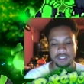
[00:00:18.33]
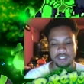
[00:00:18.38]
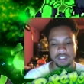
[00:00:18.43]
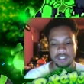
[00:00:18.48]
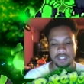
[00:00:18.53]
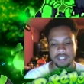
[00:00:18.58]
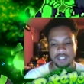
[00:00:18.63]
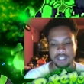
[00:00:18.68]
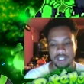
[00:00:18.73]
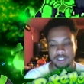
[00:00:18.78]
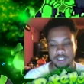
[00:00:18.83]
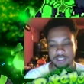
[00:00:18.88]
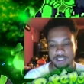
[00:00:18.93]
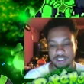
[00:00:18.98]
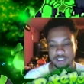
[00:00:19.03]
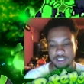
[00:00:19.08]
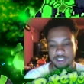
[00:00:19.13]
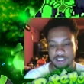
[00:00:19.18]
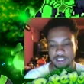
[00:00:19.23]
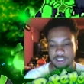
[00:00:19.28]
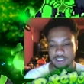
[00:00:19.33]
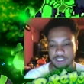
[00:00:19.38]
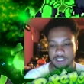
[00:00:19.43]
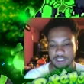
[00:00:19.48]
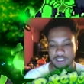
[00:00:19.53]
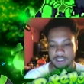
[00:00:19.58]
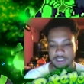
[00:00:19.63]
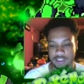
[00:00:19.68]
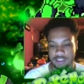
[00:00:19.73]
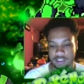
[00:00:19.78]
lots of good
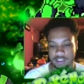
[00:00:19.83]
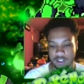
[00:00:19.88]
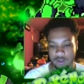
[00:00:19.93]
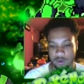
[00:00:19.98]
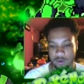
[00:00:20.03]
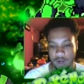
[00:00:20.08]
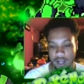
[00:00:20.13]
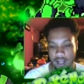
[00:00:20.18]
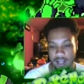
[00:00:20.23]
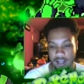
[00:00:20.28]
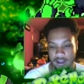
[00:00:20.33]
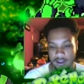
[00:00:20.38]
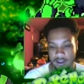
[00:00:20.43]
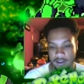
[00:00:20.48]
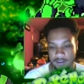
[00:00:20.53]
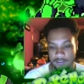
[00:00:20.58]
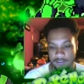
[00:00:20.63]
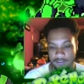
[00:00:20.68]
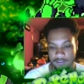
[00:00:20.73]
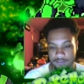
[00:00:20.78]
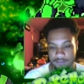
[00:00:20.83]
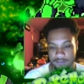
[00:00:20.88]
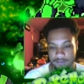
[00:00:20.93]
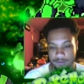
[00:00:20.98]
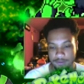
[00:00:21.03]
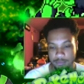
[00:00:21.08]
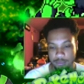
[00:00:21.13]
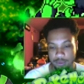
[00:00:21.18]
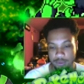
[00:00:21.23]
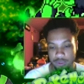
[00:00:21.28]
things, so I have
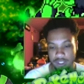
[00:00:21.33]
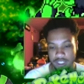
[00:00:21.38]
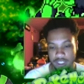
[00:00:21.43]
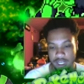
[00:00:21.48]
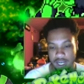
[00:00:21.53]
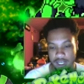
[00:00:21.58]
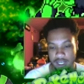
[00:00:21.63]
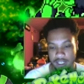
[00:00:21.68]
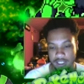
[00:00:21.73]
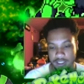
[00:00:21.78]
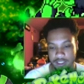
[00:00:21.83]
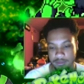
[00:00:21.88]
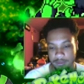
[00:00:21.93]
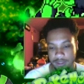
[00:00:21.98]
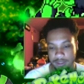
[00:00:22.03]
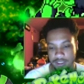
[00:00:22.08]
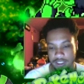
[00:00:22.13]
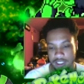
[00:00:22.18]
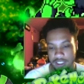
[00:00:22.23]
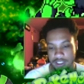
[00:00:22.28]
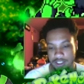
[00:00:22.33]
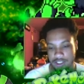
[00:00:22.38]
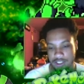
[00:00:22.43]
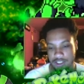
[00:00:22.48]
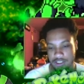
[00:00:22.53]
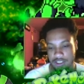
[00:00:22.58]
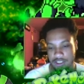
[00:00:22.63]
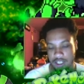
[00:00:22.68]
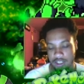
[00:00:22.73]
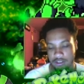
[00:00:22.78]
pretty high
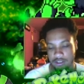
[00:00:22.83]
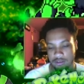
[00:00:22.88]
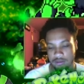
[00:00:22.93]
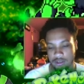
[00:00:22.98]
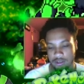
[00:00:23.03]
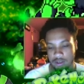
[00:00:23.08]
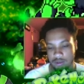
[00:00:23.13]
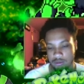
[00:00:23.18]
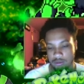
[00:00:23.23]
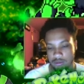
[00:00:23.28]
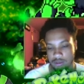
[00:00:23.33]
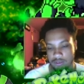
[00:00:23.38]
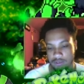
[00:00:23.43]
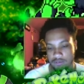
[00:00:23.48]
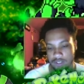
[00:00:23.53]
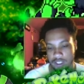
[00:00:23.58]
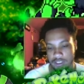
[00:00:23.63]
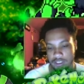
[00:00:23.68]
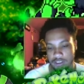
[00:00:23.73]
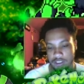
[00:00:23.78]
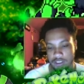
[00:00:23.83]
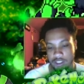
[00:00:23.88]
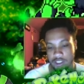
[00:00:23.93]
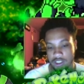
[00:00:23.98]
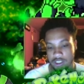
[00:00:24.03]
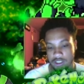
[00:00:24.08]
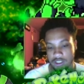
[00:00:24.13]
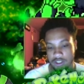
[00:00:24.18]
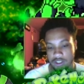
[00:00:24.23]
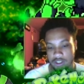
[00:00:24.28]
expectations. I don't know if that's
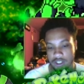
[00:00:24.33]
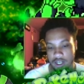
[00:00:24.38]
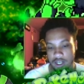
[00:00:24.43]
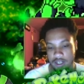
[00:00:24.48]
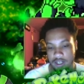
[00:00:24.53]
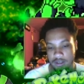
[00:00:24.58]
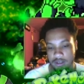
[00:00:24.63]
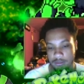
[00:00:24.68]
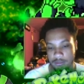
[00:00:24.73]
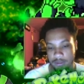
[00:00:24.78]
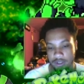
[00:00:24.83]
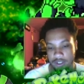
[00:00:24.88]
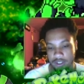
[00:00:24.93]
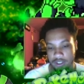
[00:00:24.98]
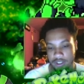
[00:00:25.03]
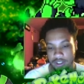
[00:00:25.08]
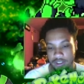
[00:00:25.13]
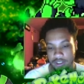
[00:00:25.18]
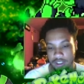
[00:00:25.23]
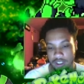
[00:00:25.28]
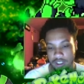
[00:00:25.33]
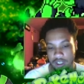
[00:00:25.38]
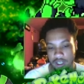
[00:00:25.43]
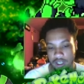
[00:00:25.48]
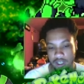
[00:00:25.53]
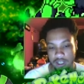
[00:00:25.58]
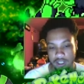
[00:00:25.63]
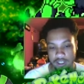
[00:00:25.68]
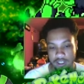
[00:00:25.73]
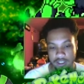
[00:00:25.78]
good or not, but
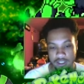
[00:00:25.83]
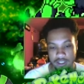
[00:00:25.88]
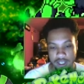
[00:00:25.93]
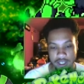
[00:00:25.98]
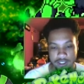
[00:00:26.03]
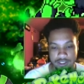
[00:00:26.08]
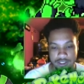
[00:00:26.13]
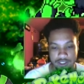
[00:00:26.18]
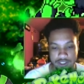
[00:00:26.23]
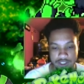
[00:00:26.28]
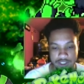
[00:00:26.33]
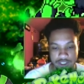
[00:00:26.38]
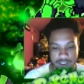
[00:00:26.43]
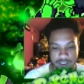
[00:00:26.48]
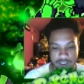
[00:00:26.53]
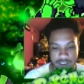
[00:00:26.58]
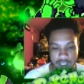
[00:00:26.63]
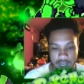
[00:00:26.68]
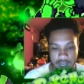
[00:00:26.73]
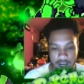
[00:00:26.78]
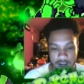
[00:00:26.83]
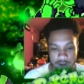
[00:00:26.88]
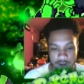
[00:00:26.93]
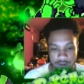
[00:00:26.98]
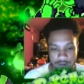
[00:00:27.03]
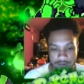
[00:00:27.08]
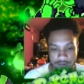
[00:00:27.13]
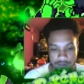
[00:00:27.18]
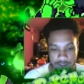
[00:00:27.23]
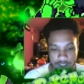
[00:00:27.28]
that's just how the
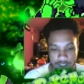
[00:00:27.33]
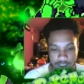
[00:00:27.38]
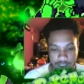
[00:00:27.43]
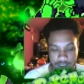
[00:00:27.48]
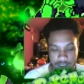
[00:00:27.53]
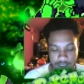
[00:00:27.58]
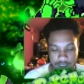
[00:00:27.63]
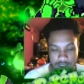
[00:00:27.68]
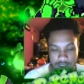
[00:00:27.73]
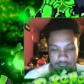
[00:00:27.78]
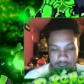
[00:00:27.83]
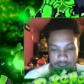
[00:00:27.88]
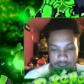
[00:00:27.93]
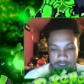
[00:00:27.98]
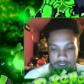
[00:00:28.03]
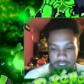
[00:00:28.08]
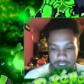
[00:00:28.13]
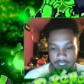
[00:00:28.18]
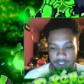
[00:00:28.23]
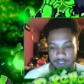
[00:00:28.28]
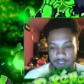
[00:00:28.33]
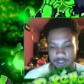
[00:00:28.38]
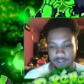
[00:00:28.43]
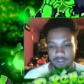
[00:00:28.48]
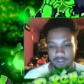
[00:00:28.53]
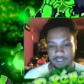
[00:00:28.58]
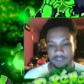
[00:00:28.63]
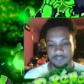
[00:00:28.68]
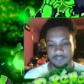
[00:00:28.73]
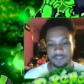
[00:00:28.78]
fuck it is. Take it or
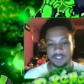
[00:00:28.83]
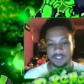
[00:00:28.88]
leave it.